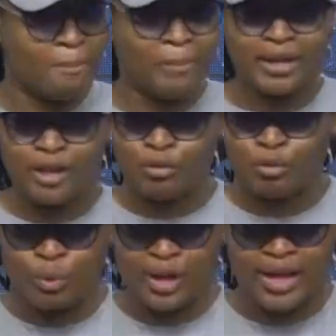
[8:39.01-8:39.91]
But
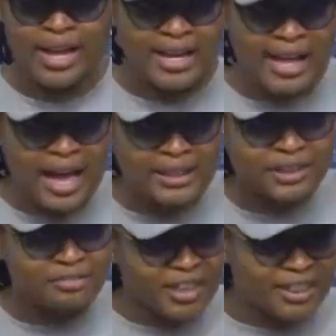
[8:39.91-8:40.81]
if we
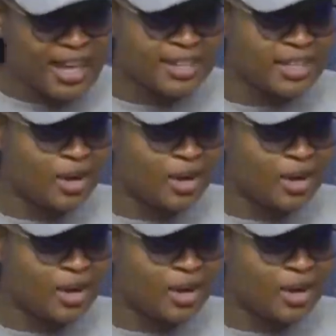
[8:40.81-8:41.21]
cultivate that in